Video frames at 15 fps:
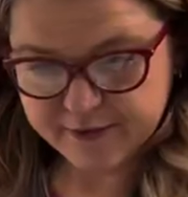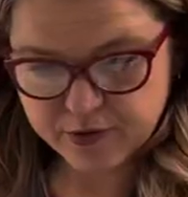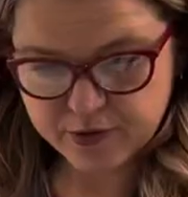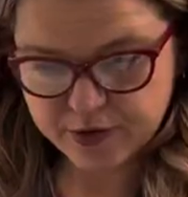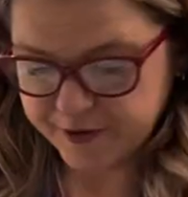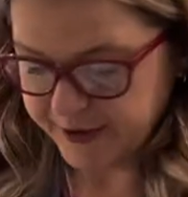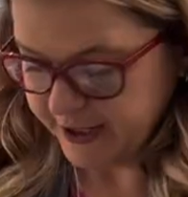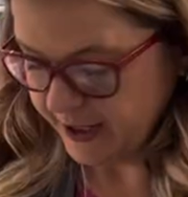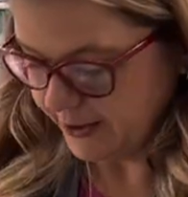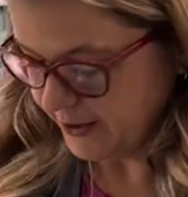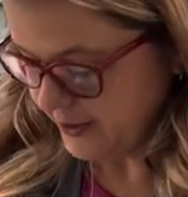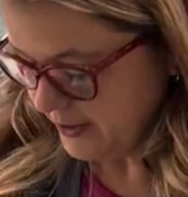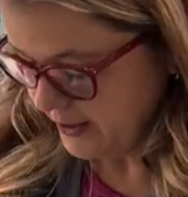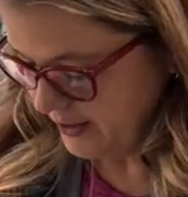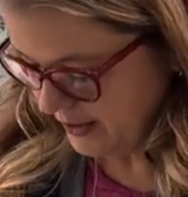a rotary cutter
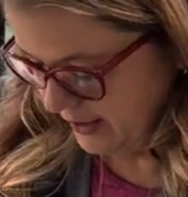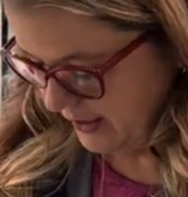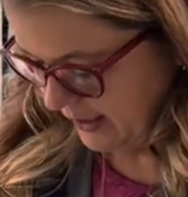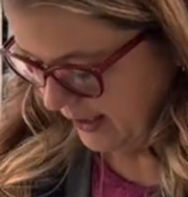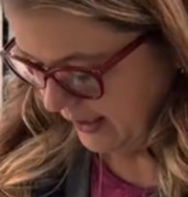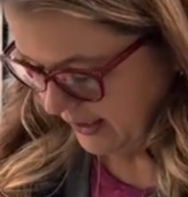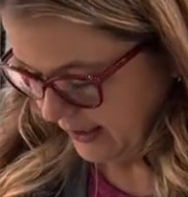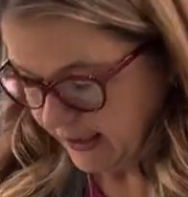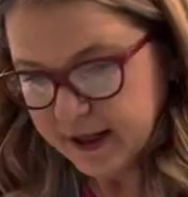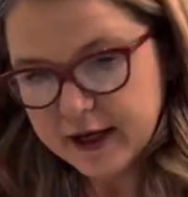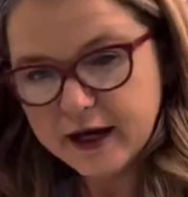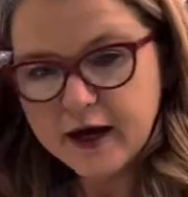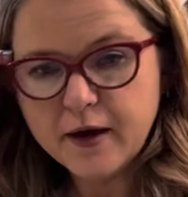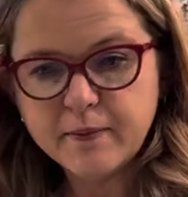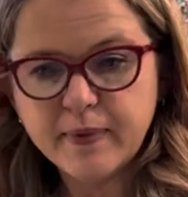handy,
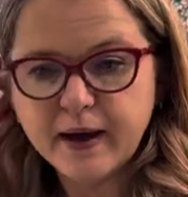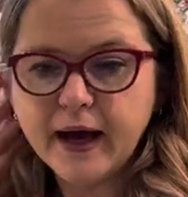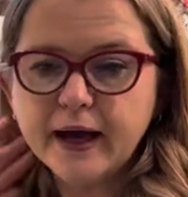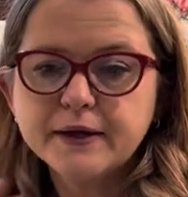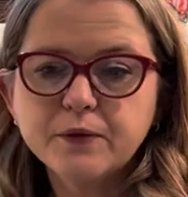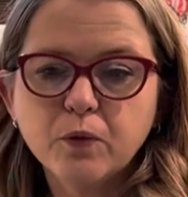but